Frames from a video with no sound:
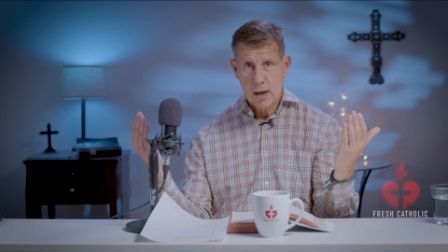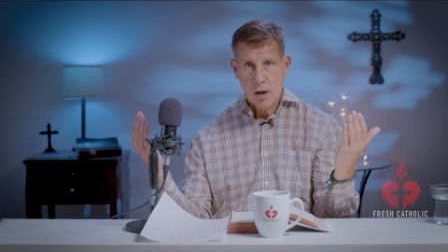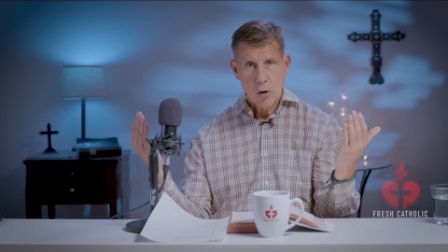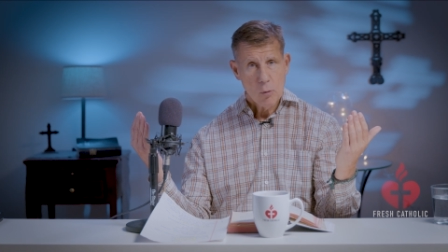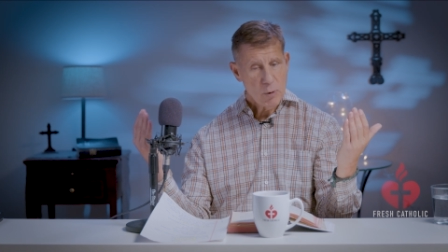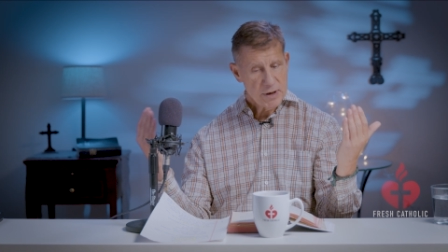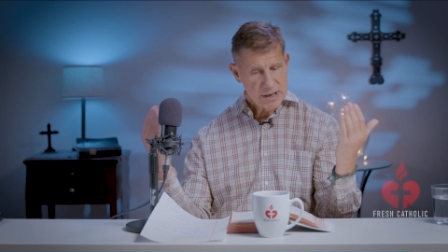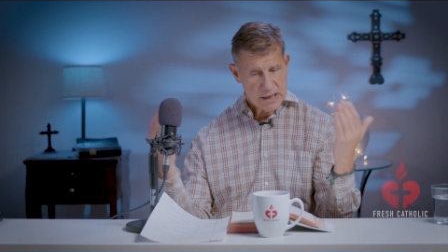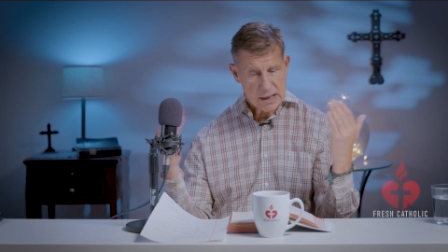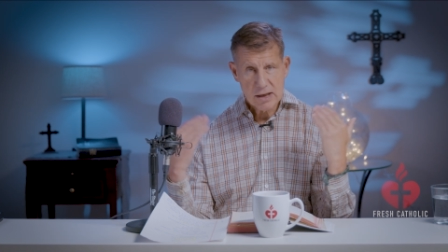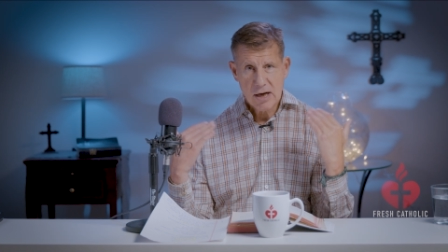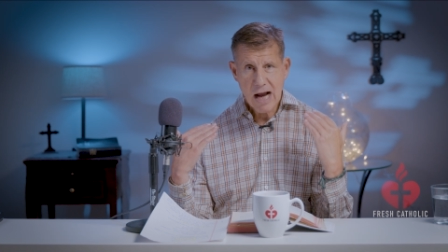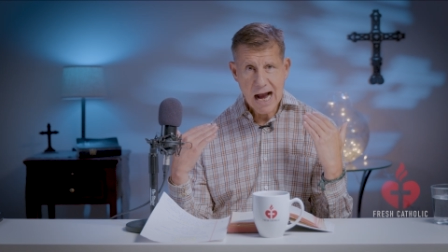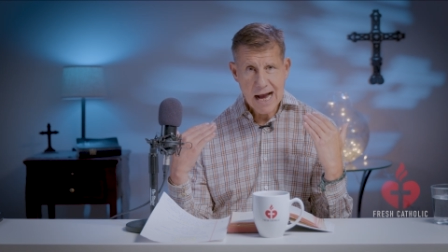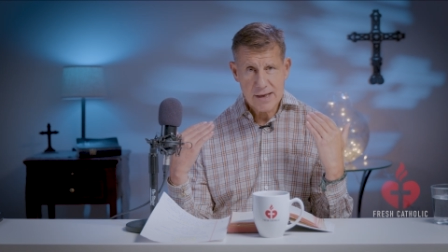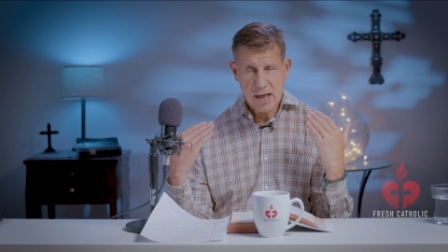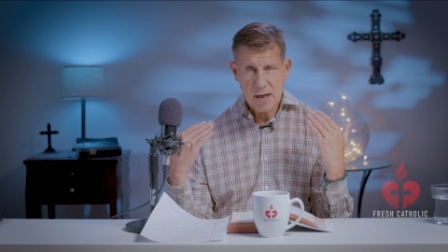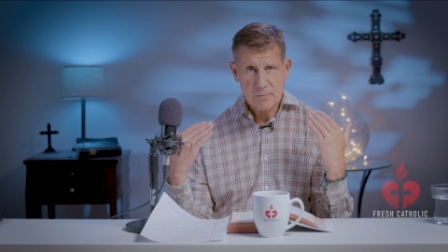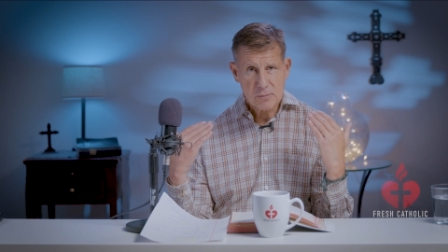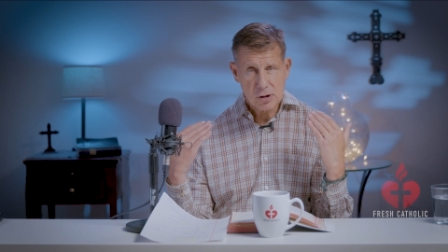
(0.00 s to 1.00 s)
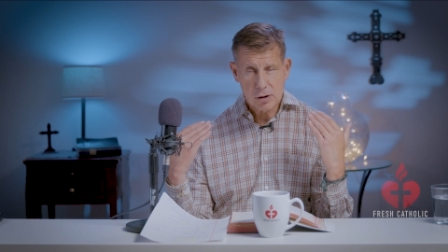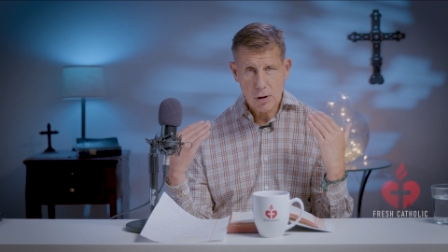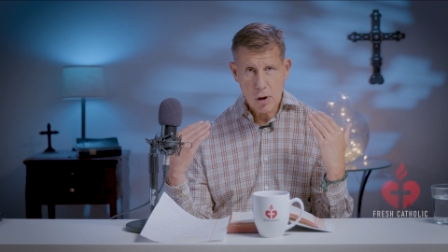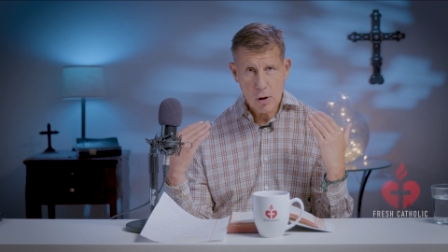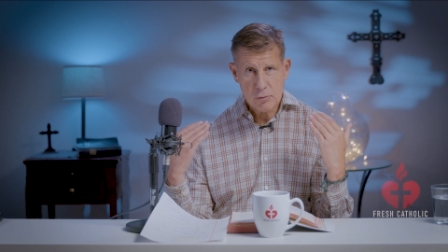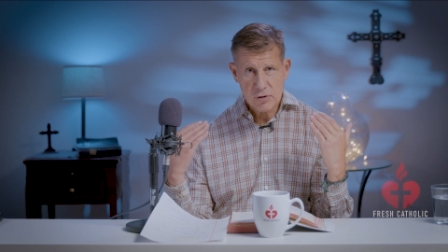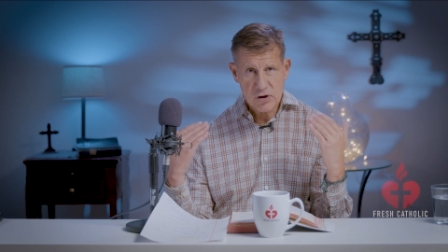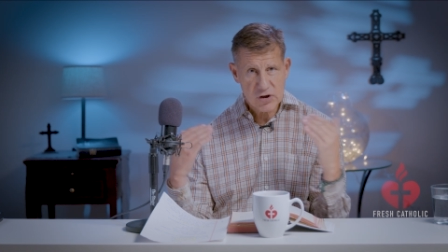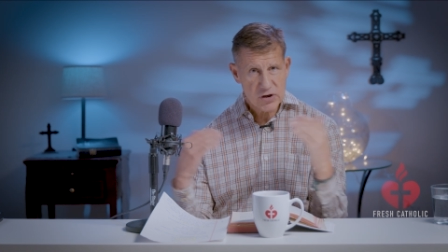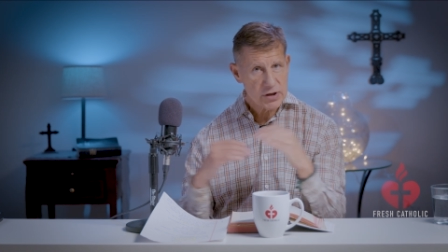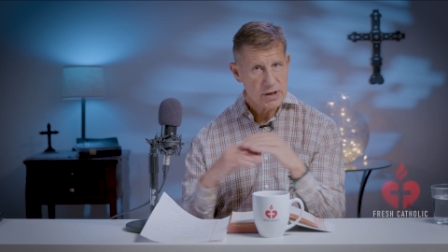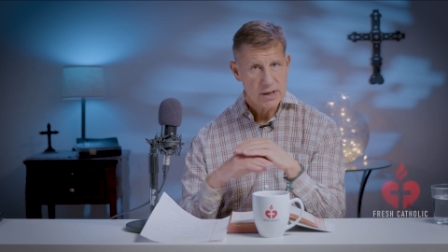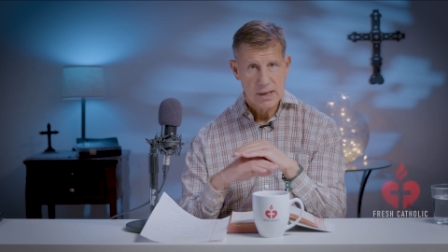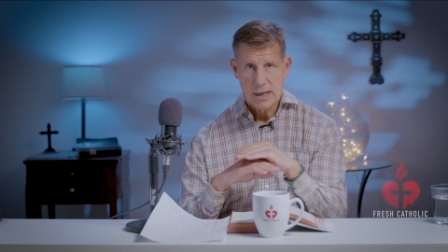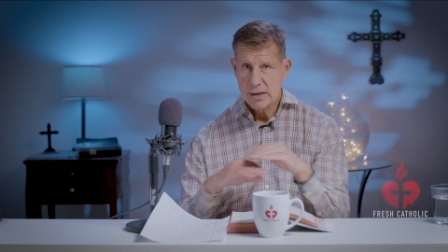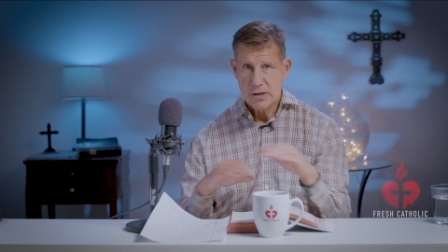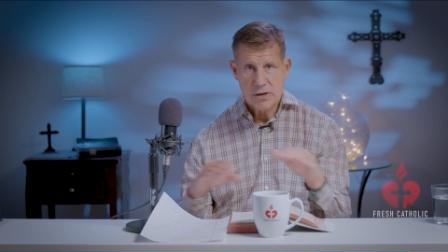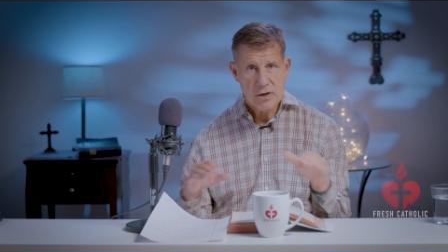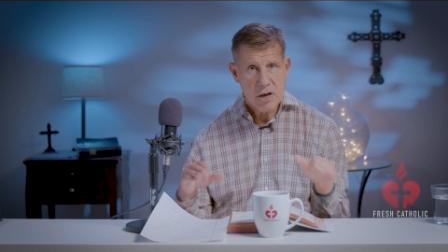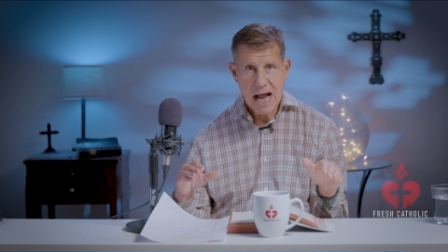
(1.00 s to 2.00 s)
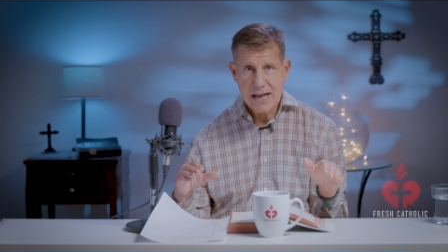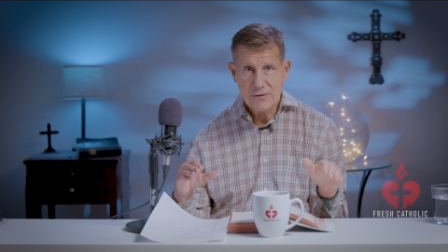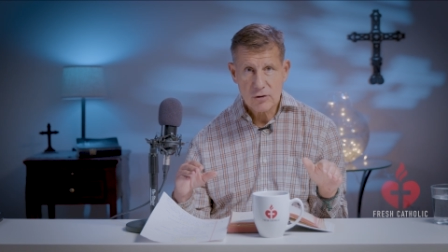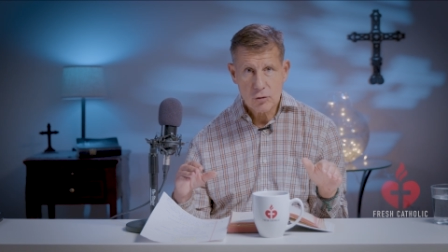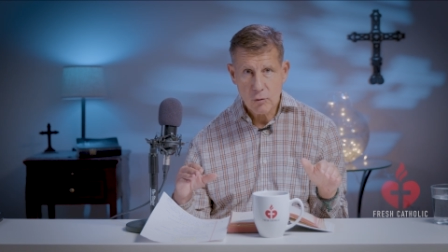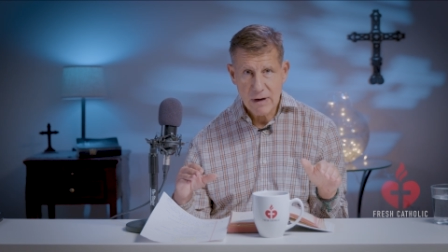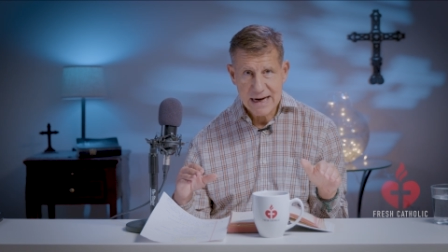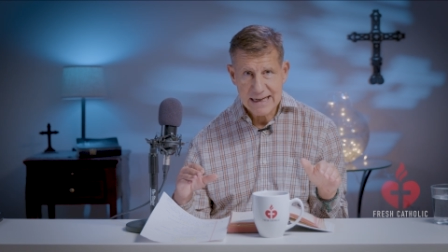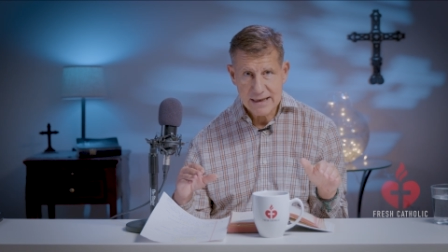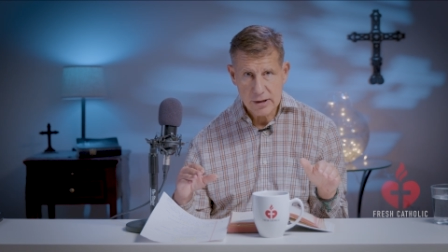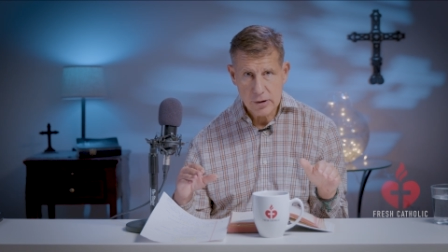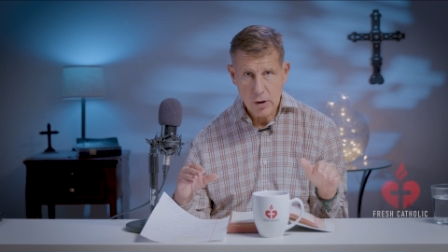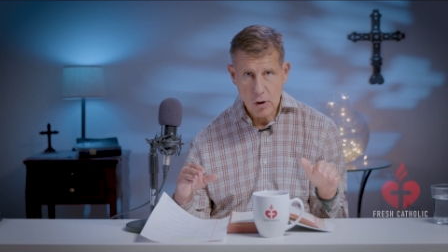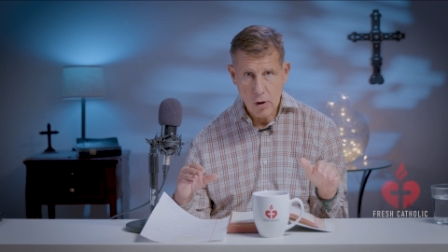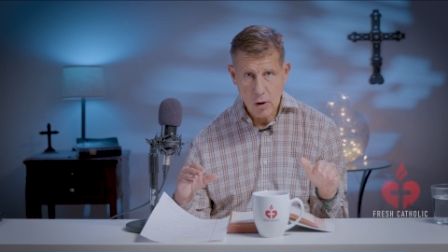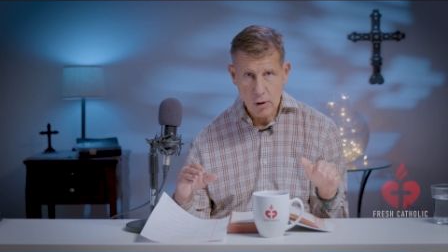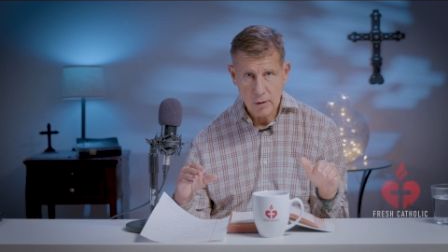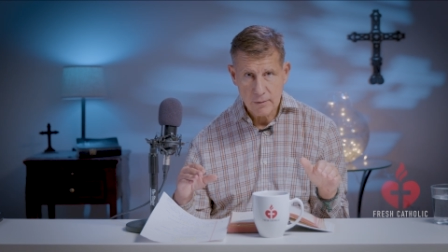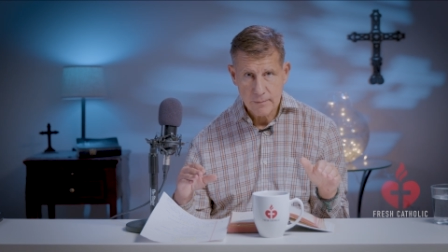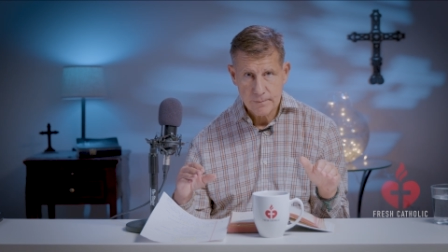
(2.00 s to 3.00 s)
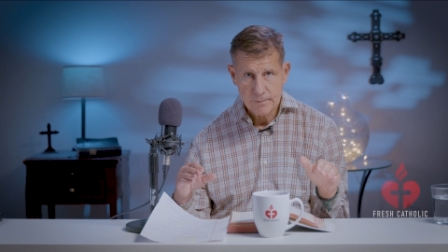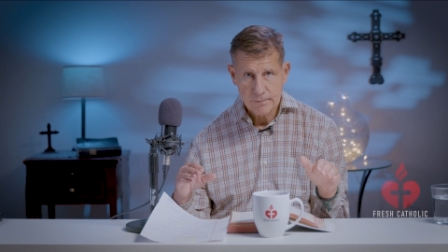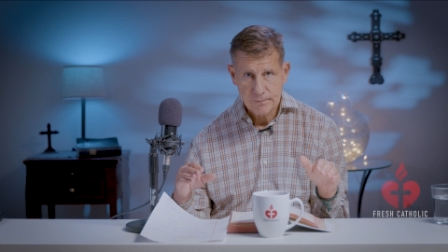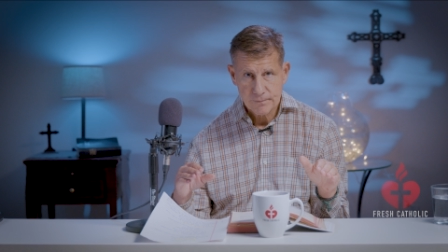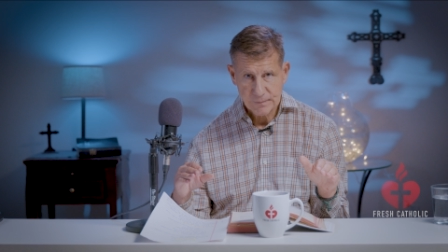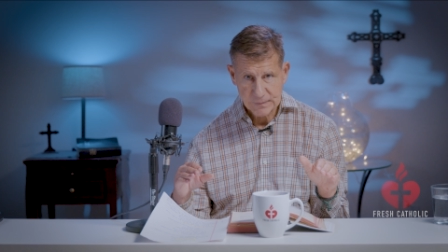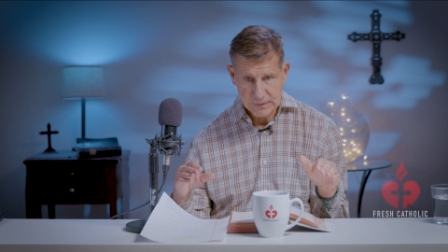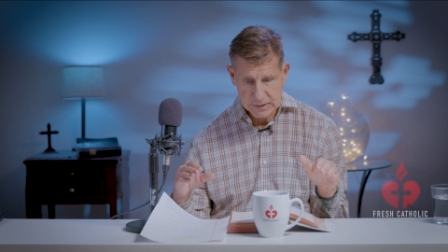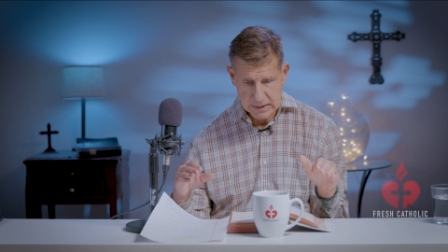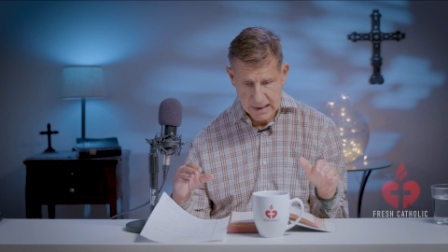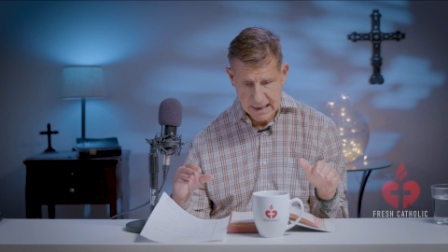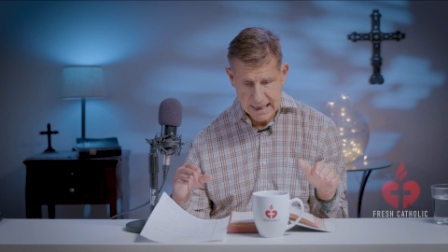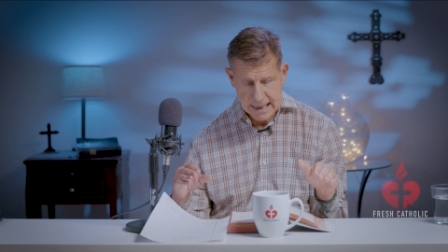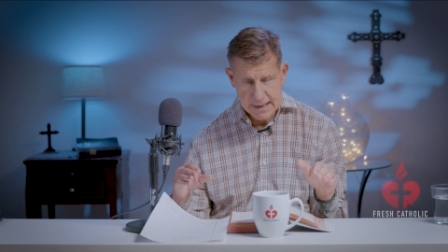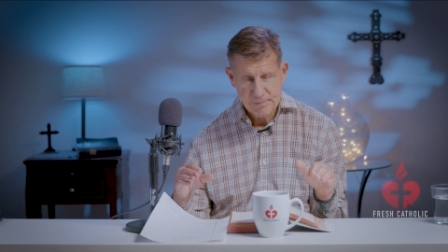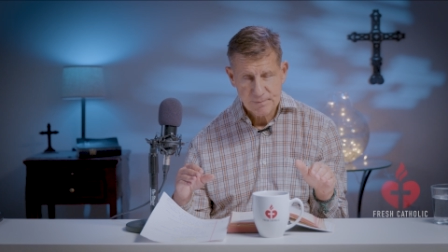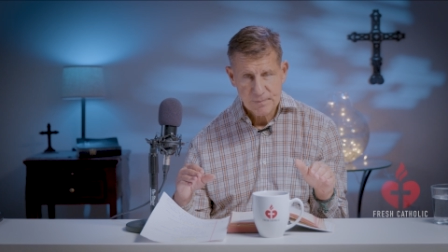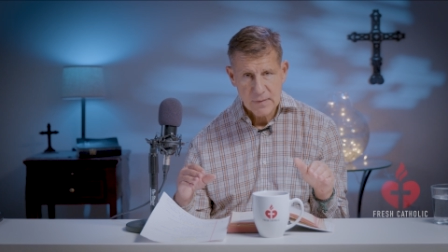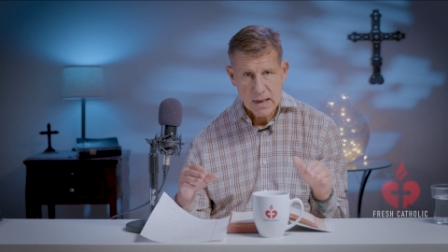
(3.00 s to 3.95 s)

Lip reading: When you got up close, not great at all. Okay?